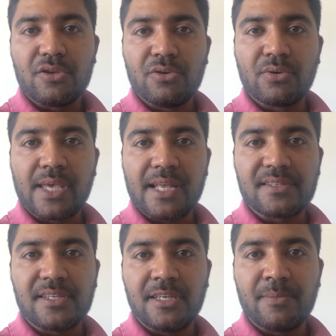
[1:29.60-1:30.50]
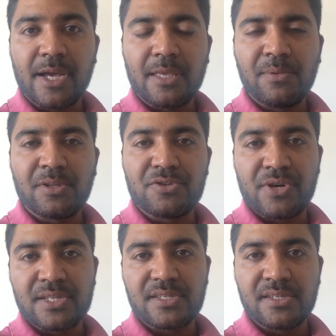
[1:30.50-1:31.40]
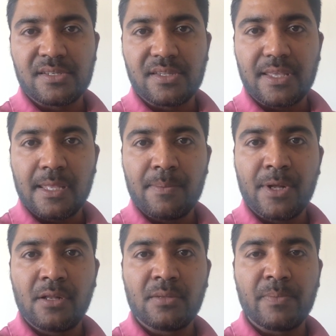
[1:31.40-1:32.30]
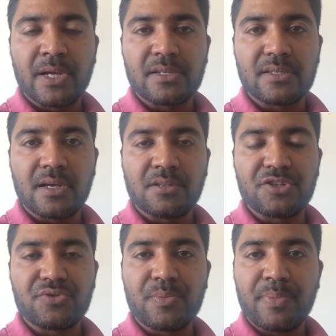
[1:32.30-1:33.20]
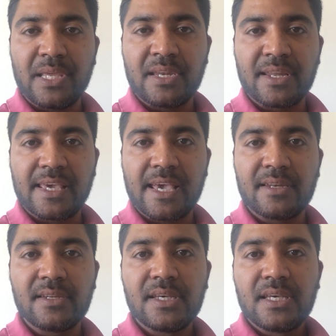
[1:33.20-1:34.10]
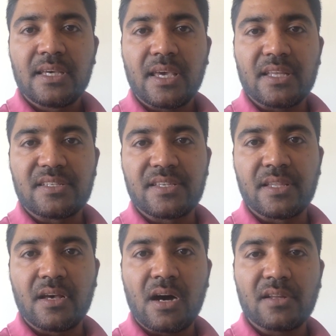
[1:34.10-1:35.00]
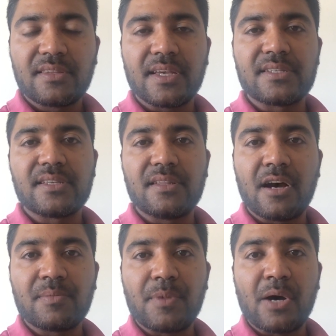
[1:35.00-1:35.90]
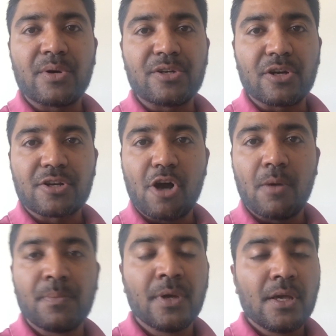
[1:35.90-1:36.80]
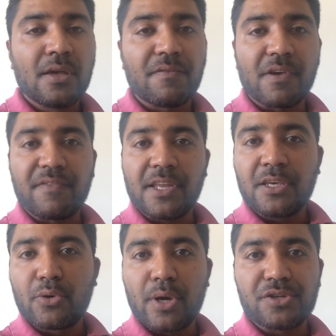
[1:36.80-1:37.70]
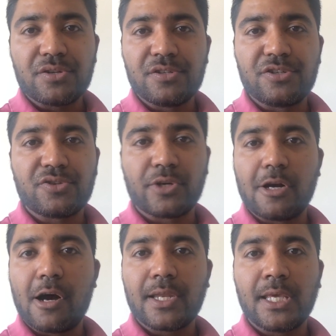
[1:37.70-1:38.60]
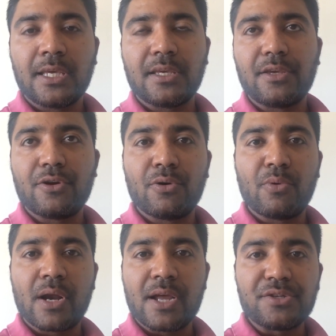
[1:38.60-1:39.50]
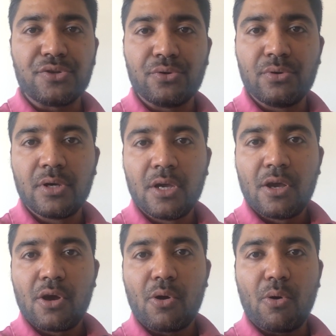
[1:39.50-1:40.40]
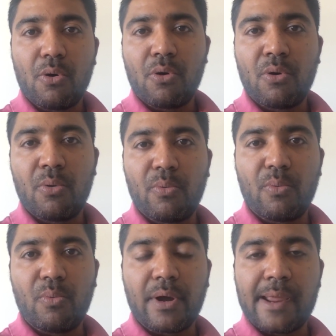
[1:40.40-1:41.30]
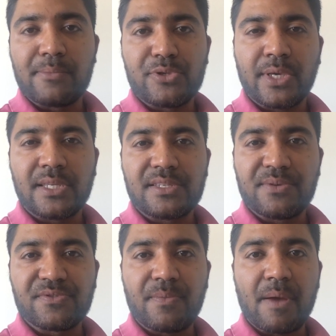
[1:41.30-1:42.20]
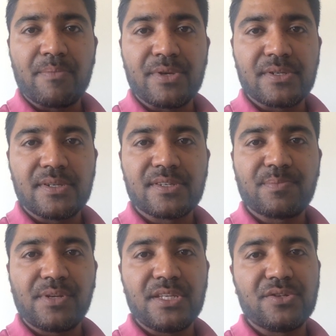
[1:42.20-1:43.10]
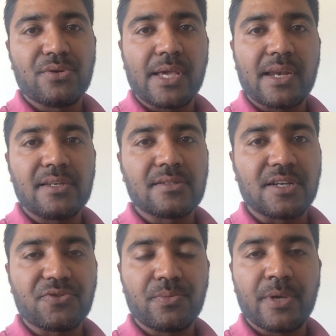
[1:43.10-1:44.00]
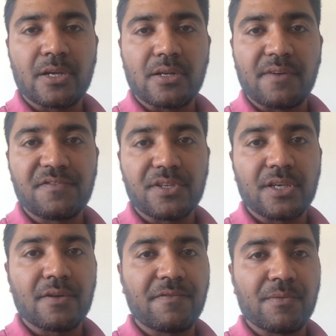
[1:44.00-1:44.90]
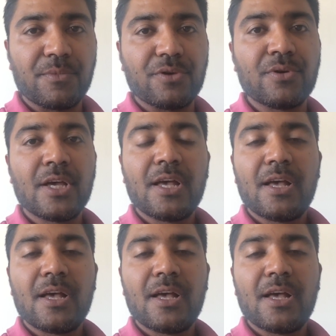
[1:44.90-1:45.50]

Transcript: you can see my email address is in the email, but uh, I'll just repeat it again. It's siddharth at siddharthbawa.com. If you have any questions just regarding, you know, what I do or what I'm doing in terms of my business, please do get in touch with me. I'd love to hear from you.